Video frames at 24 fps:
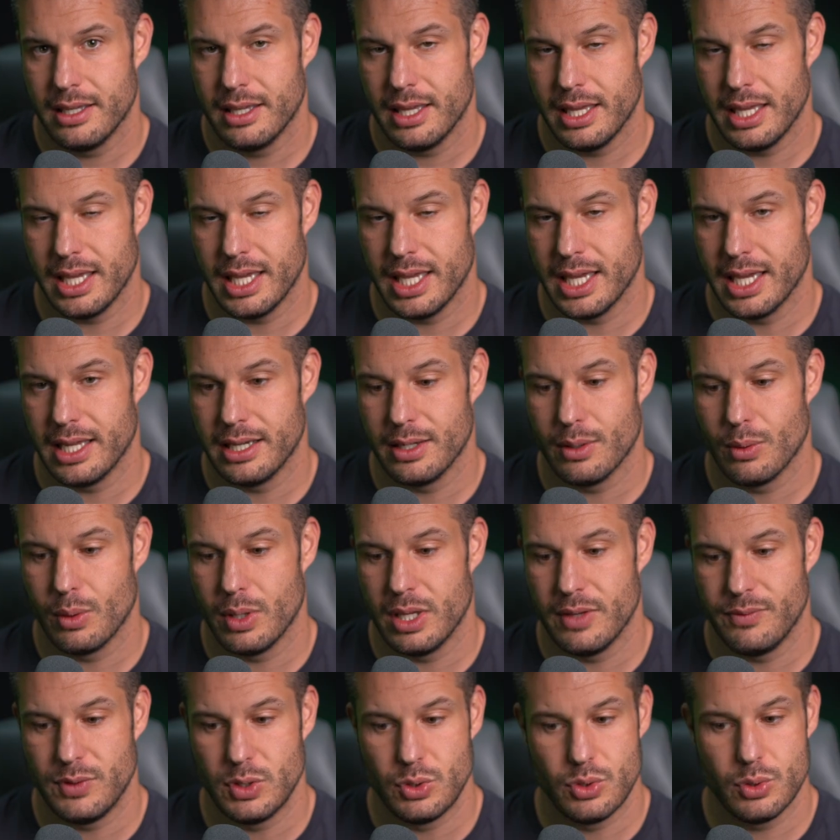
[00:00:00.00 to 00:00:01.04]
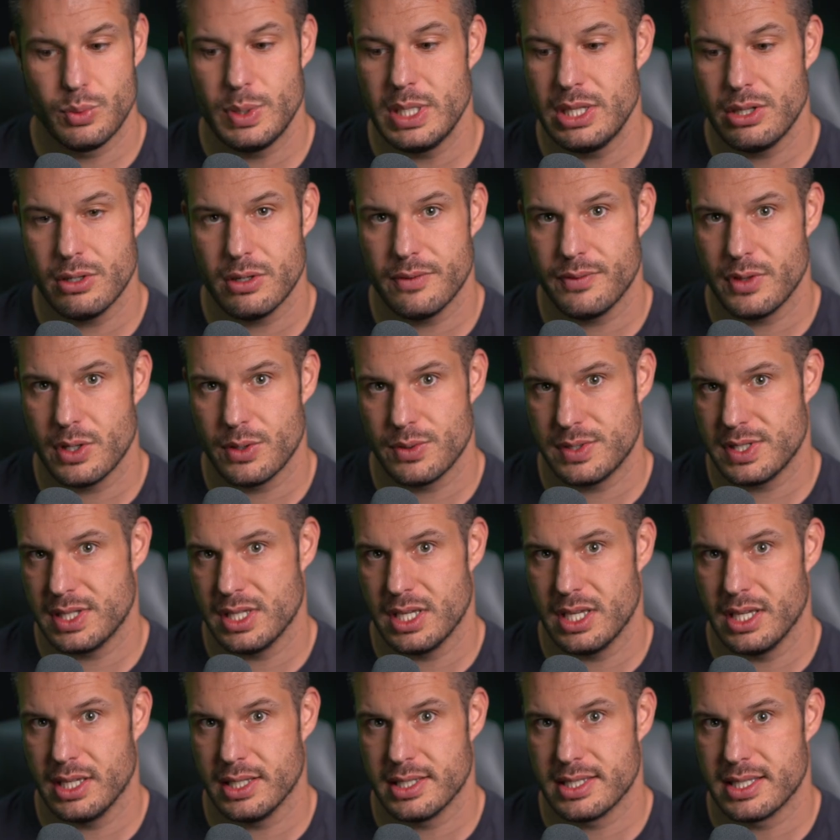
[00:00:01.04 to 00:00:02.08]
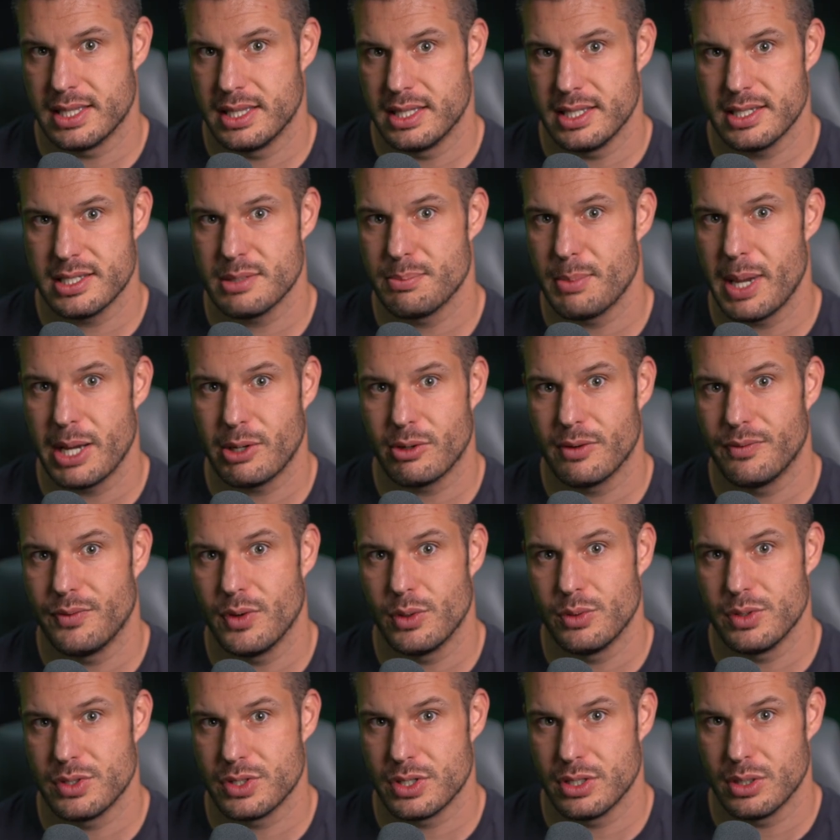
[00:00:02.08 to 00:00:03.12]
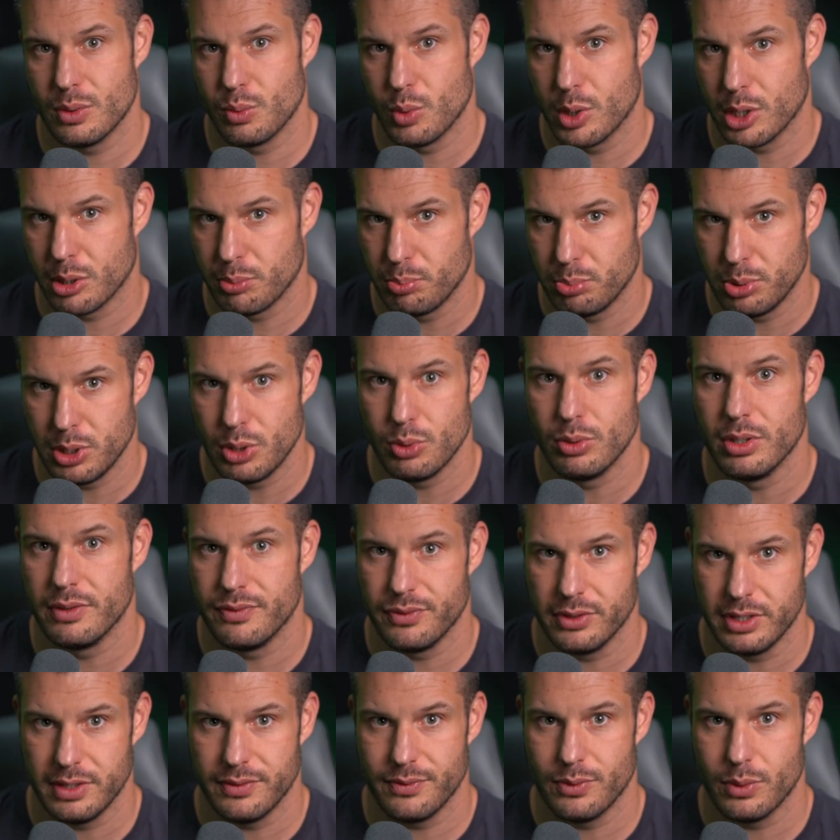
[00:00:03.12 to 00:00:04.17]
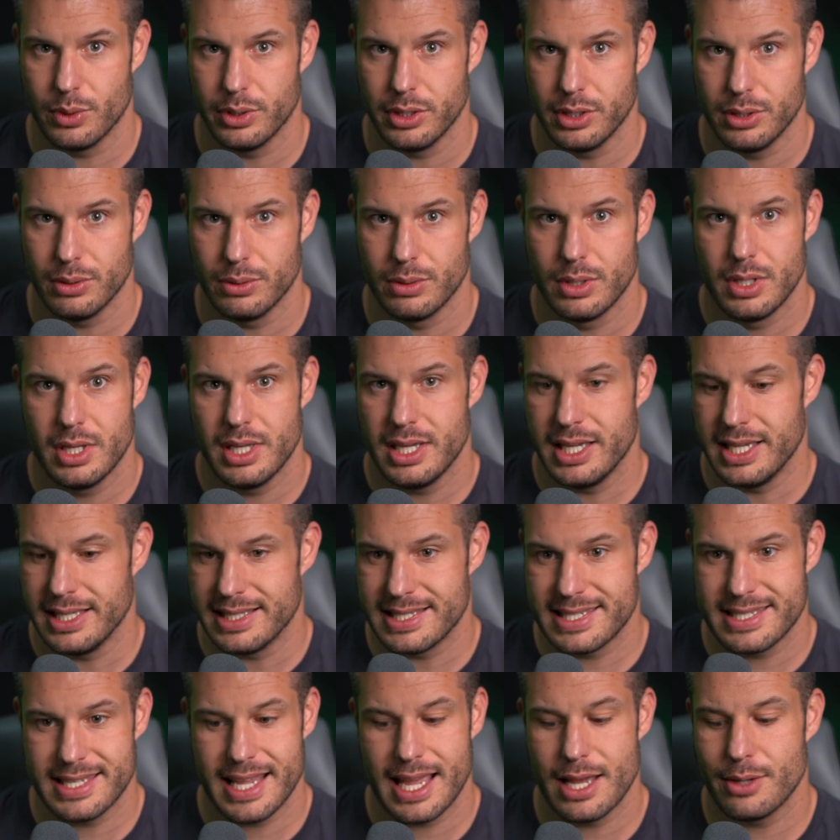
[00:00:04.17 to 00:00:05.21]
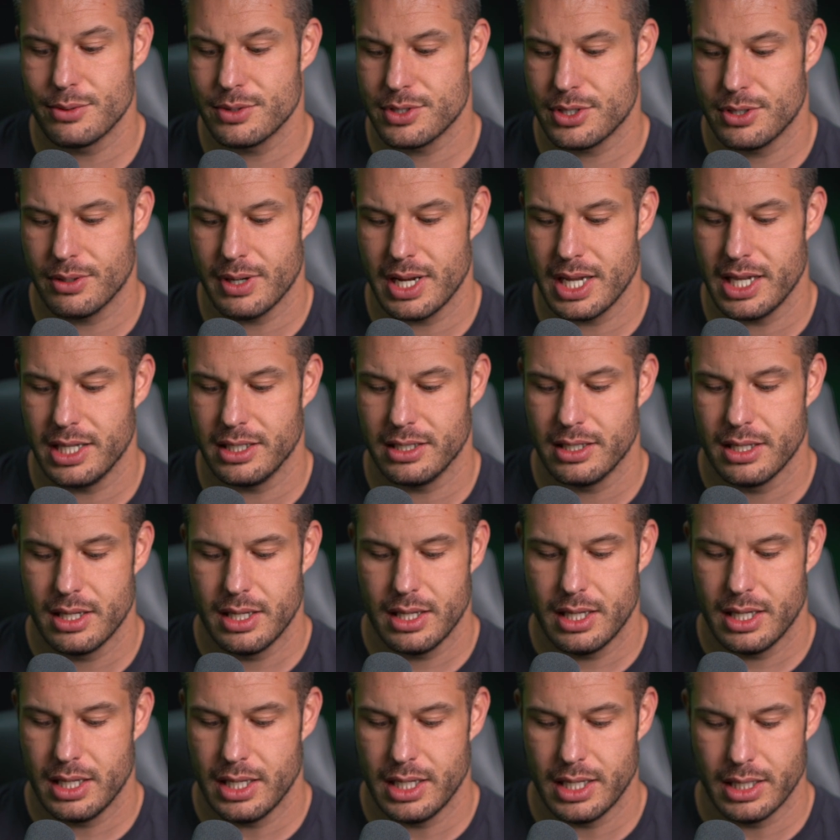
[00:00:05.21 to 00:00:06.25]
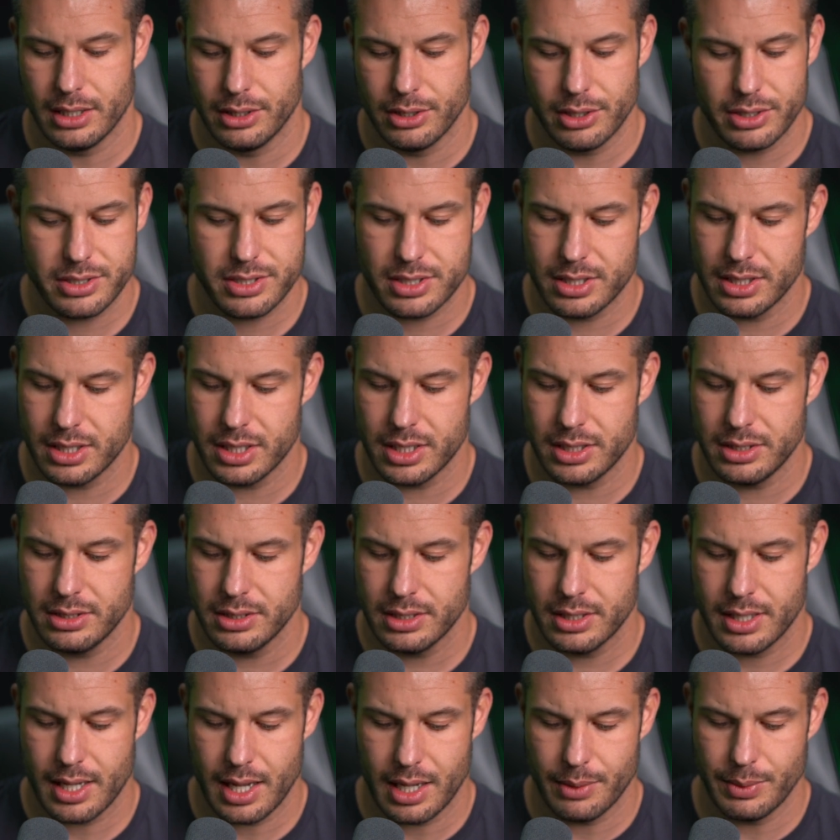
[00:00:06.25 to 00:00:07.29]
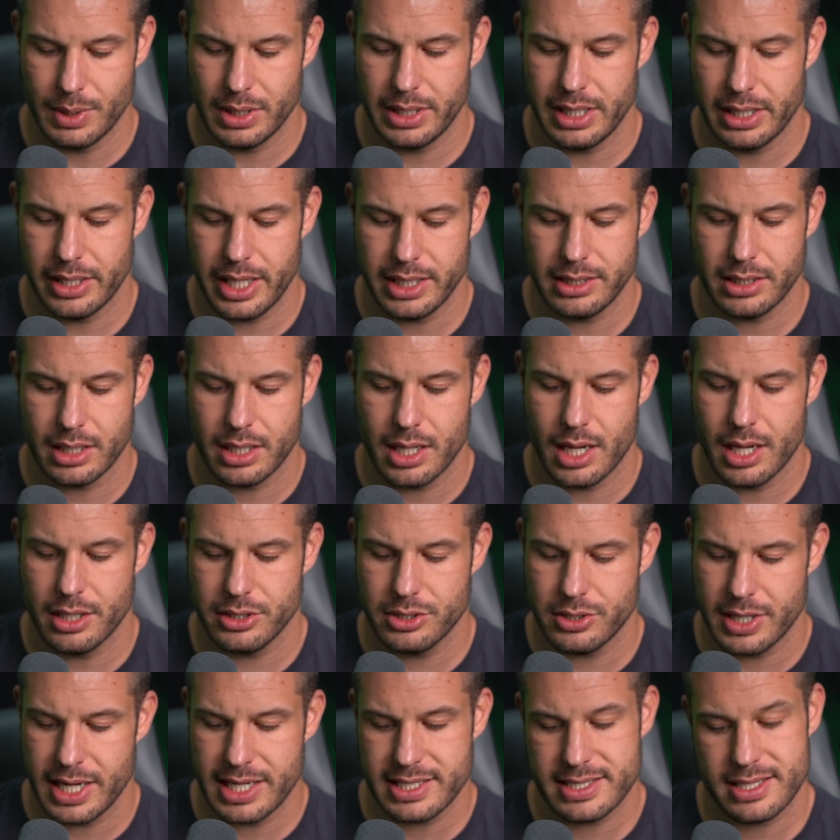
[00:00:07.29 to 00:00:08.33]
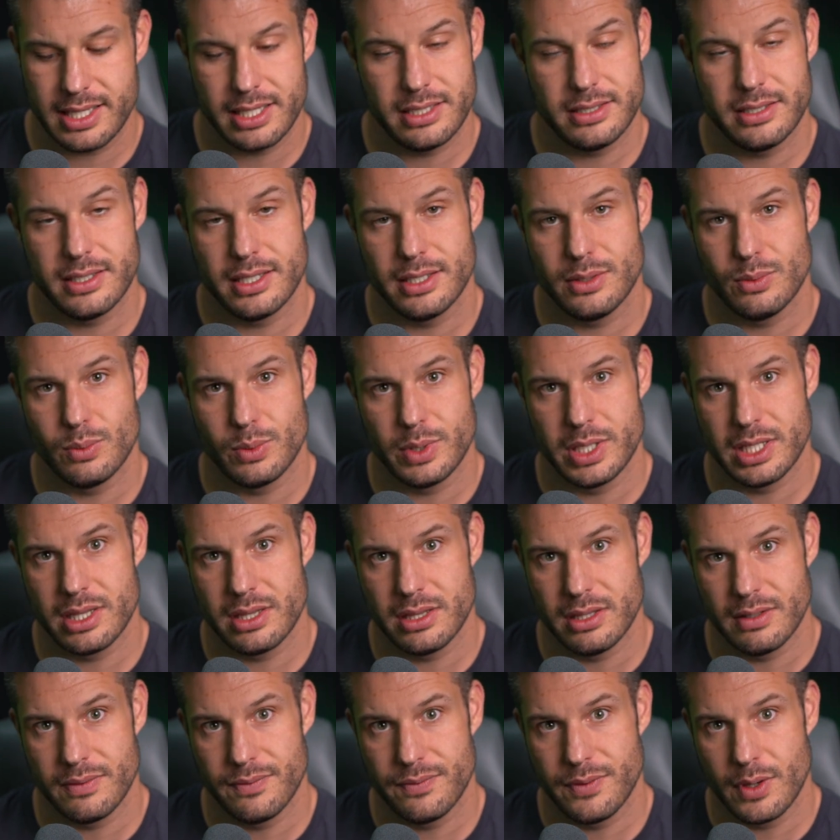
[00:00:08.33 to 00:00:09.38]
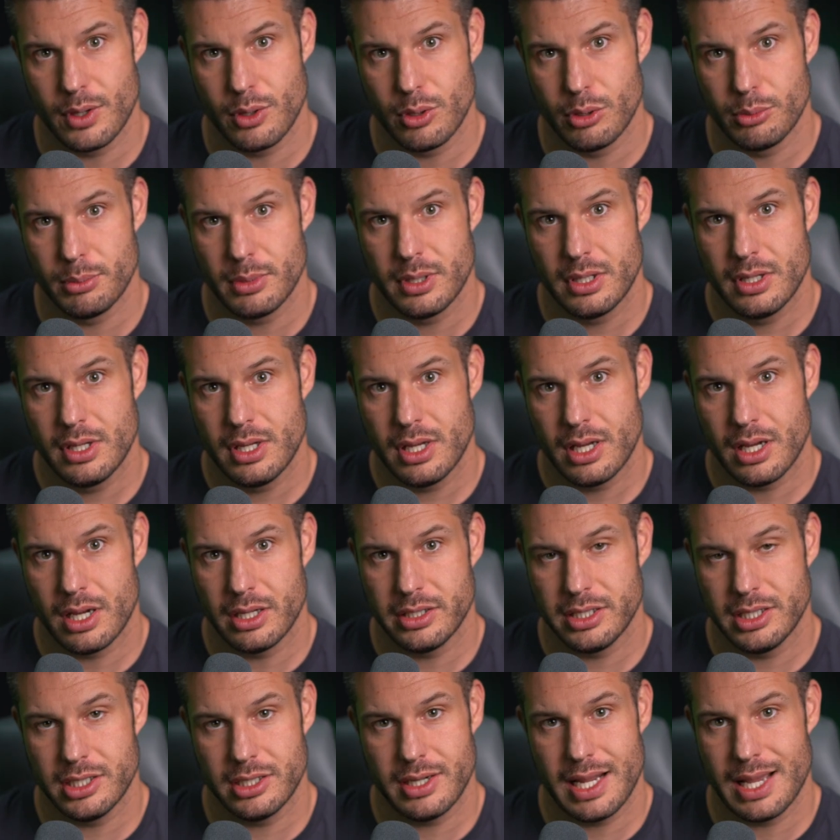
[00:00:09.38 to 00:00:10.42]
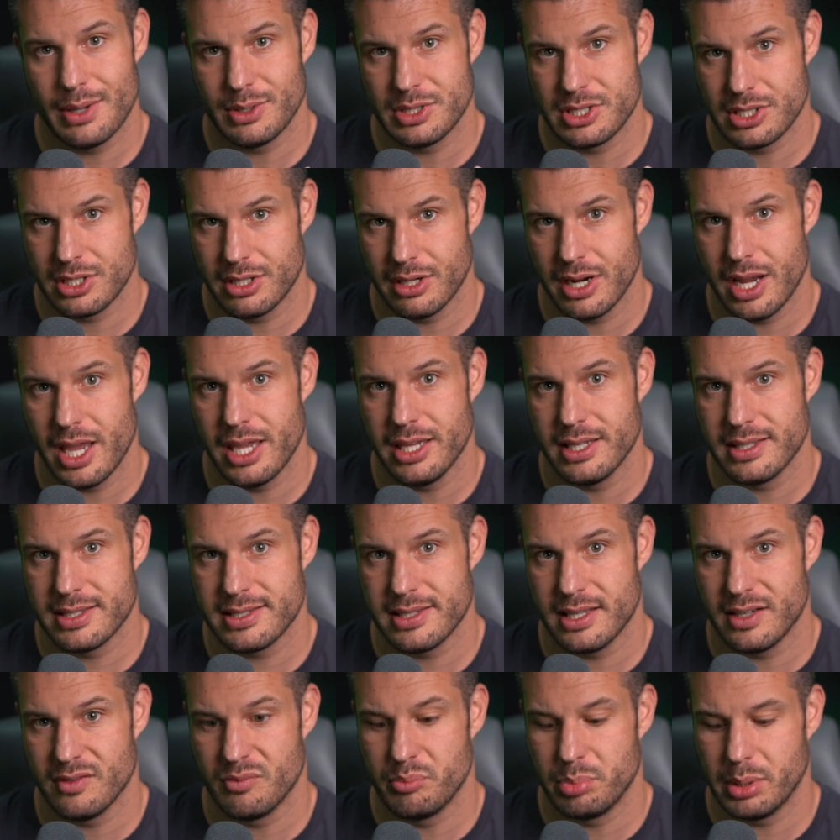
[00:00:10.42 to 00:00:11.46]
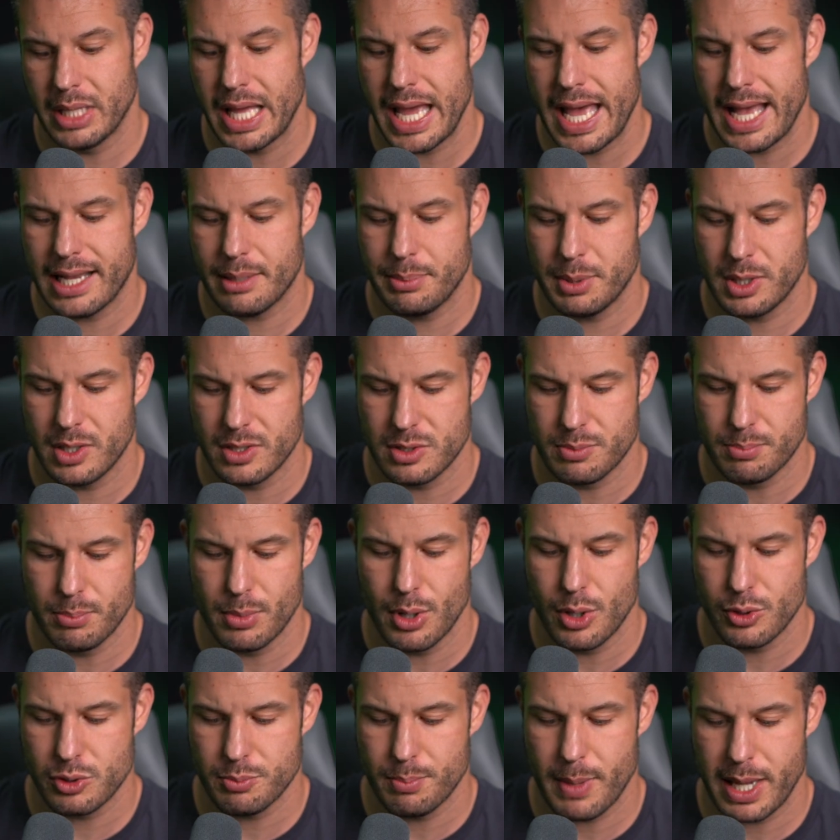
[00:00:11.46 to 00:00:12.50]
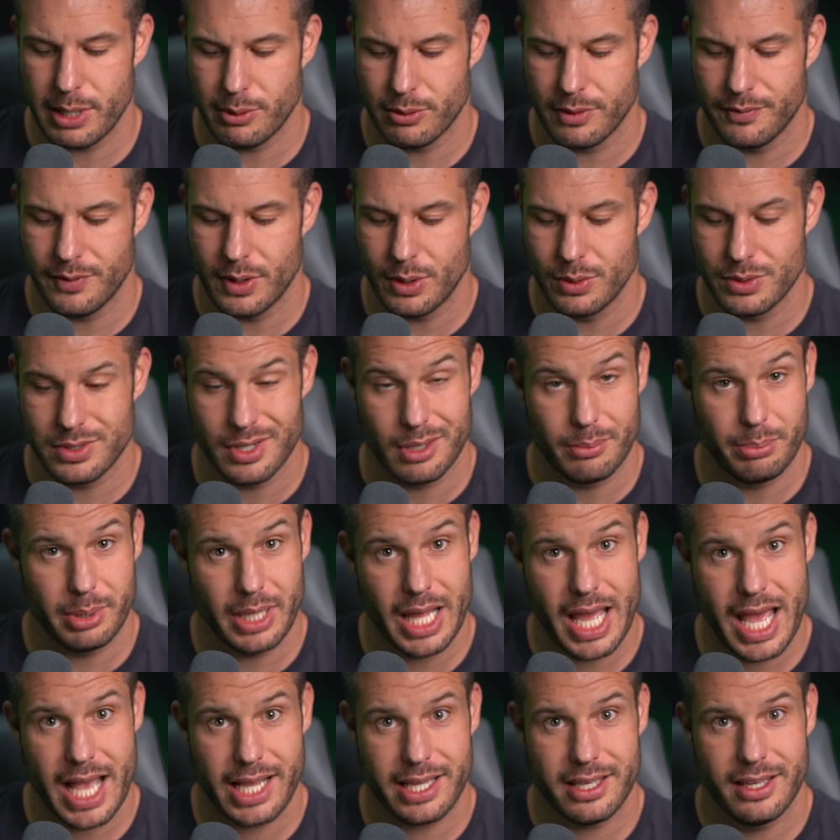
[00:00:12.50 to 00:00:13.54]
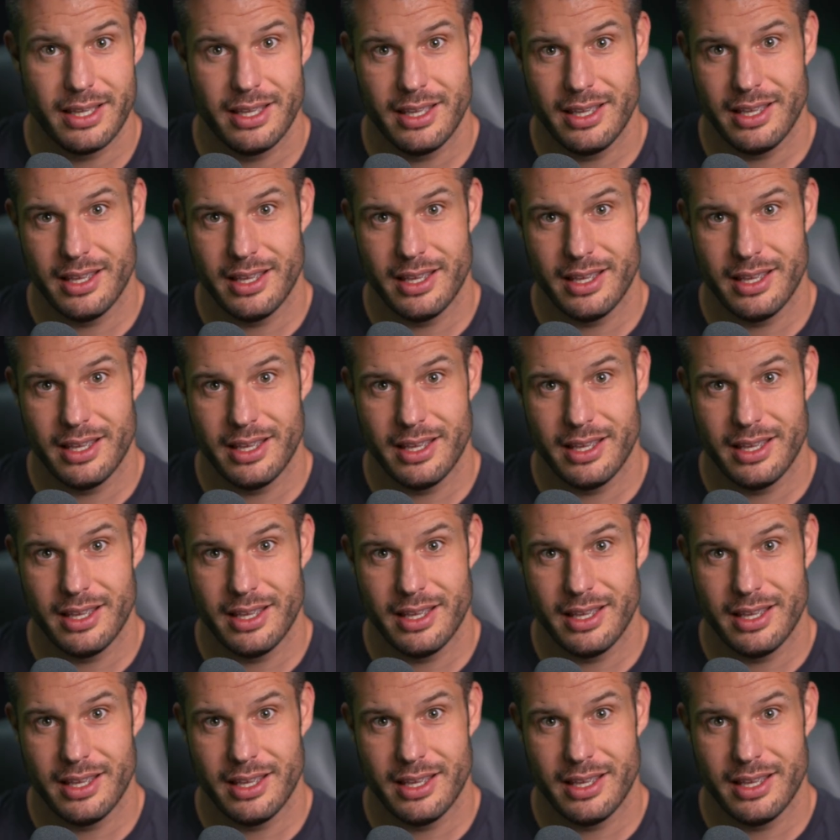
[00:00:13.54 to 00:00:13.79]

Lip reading: And if you do either of those things, this microphone is going to work beautifully for you. It sounds great. It looks good. I really like the contrast they did with the foam on here, how it's gray instead of black, because most microphones are black.